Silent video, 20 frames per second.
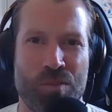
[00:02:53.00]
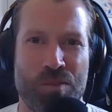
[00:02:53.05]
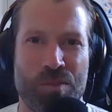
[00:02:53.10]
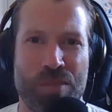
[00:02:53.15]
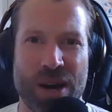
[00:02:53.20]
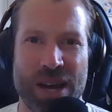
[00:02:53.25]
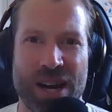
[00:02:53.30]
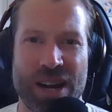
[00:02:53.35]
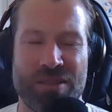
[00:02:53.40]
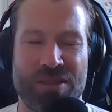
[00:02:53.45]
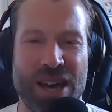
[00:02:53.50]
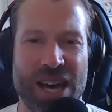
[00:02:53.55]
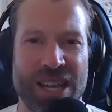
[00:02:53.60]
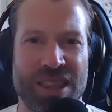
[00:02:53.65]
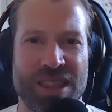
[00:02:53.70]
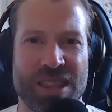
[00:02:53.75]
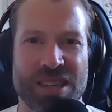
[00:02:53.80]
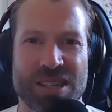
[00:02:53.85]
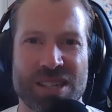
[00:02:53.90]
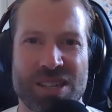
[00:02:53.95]
but I've had
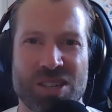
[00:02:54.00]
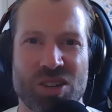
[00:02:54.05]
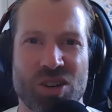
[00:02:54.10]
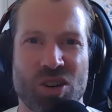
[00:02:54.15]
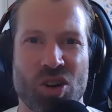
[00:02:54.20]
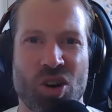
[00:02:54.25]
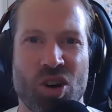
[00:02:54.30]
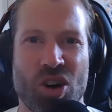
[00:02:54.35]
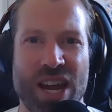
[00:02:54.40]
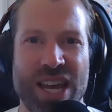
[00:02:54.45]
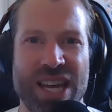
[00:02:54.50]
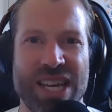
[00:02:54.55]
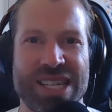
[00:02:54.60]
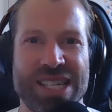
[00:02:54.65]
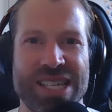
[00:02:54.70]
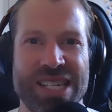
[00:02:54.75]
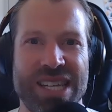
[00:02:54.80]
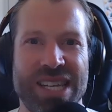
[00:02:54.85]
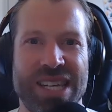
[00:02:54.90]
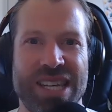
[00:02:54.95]
this
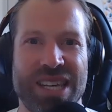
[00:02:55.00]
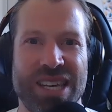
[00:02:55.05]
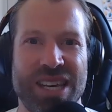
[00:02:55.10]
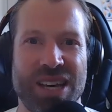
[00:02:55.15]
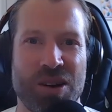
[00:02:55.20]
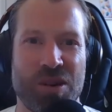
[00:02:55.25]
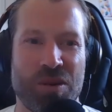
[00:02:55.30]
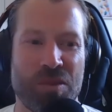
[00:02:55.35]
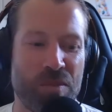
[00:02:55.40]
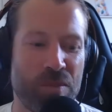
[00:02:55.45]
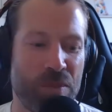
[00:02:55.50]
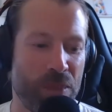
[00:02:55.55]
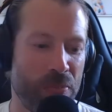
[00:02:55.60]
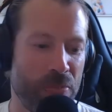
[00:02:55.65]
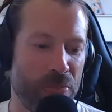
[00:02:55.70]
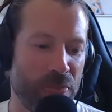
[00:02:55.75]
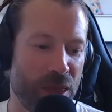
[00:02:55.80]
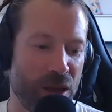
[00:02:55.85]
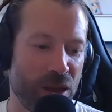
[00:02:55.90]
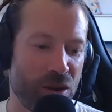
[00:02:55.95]
crazy
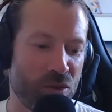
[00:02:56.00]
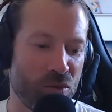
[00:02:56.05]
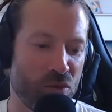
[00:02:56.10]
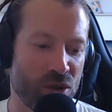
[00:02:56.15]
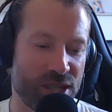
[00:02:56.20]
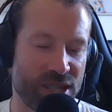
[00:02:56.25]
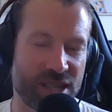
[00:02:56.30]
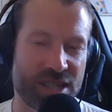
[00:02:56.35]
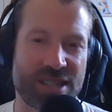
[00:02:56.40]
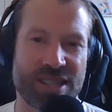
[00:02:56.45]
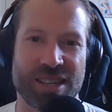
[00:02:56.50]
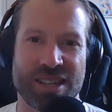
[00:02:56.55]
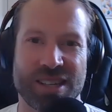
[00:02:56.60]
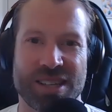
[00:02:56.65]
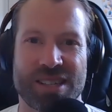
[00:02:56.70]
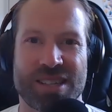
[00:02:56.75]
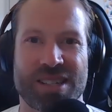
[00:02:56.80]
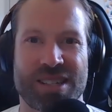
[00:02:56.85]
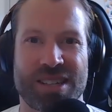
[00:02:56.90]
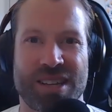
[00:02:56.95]

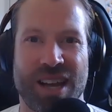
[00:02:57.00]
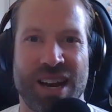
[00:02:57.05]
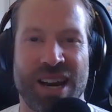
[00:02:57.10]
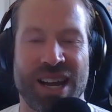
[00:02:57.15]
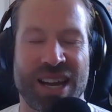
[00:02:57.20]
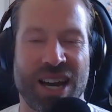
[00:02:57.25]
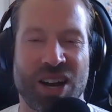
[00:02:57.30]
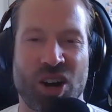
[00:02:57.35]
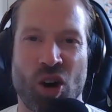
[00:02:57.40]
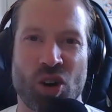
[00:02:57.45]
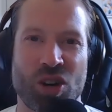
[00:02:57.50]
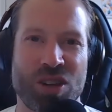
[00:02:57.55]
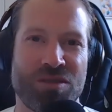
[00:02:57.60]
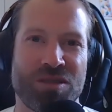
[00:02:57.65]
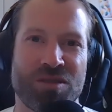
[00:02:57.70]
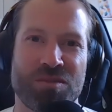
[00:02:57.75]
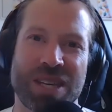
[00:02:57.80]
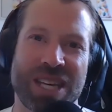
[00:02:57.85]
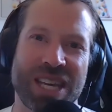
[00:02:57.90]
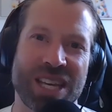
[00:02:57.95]
resistance like i can't
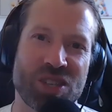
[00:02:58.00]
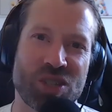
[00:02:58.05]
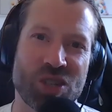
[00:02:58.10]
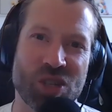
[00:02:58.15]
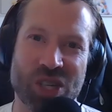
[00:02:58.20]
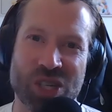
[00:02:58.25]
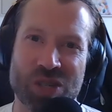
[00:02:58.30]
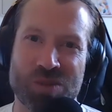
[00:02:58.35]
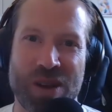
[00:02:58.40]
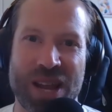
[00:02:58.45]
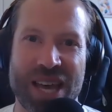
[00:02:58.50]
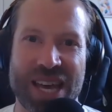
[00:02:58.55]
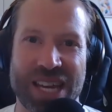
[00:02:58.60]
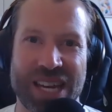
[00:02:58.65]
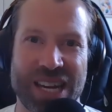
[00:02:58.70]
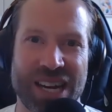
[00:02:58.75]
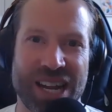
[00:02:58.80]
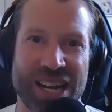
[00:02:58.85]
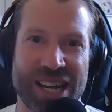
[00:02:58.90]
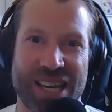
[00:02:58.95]
even begin to
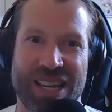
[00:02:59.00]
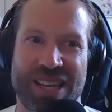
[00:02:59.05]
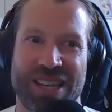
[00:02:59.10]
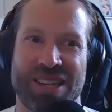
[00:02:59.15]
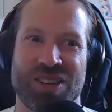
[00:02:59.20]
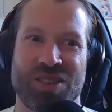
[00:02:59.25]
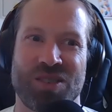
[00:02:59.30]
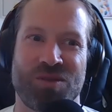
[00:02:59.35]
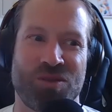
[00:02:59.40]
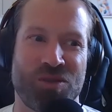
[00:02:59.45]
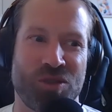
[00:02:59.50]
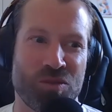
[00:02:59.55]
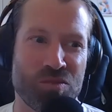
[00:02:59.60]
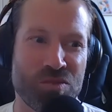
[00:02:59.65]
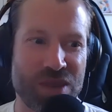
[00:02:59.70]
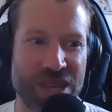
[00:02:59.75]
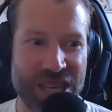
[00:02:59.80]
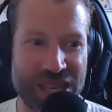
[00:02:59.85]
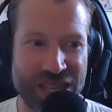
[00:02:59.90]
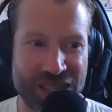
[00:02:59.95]
explain like from
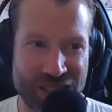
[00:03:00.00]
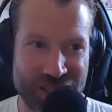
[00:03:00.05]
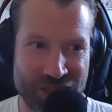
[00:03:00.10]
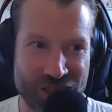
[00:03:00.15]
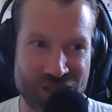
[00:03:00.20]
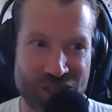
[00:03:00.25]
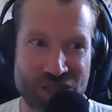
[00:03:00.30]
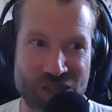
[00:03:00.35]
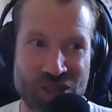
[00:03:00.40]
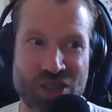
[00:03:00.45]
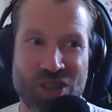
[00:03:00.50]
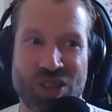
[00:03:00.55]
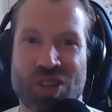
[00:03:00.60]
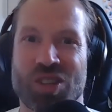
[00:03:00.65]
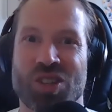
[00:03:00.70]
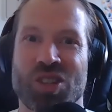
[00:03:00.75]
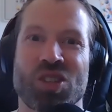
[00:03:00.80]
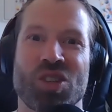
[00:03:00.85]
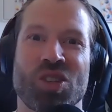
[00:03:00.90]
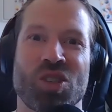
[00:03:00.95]
me
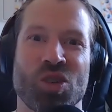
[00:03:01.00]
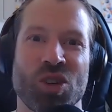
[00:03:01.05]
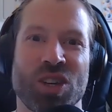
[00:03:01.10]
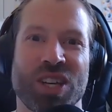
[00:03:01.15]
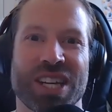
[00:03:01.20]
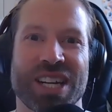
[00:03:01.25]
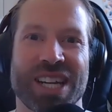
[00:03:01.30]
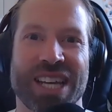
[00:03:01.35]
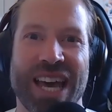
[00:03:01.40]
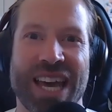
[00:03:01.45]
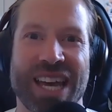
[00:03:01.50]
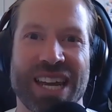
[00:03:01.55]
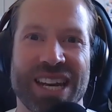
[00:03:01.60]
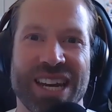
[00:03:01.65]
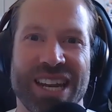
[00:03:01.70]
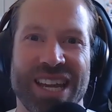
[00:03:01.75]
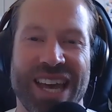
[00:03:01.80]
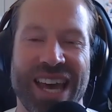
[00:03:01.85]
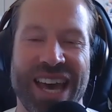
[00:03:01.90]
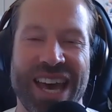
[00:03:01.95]
doing it again
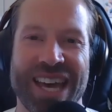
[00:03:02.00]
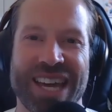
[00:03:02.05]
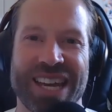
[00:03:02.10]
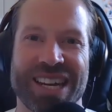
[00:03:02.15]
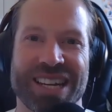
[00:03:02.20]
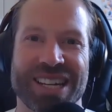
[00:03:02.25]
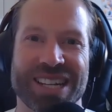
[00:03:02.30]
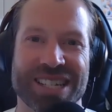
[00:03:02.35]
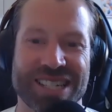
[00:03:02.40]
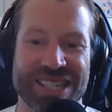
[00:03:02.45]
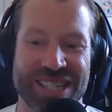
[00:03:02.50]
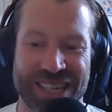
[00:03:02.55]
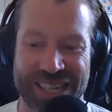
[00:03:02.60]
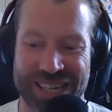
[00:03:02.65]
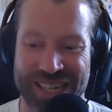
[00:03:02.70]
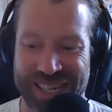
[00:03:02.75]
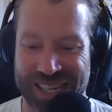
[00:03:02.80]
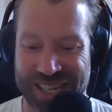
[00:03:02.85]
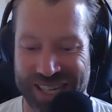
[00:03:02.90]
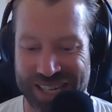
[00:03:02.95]
and
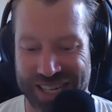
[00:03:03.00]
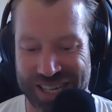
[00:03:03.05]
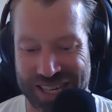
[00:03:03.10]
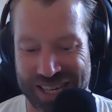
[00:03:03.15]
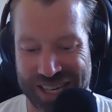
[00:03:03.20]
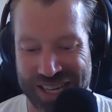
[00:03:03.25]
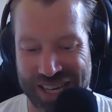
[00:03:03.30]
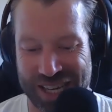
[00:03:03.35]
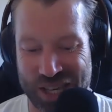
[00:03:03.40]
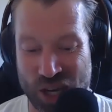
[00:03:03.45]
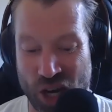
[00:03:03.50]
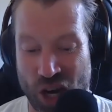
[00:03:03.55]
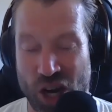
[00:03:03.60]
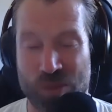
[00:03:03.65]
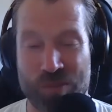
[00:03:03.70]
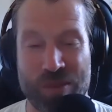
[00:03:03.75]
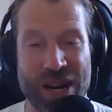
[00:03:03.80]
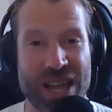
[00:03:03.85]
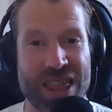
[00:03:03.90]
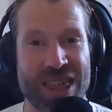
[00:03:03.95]
yeah
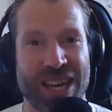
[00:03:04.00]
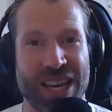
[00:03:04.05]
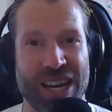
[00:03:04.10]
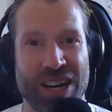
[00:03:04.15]
but i think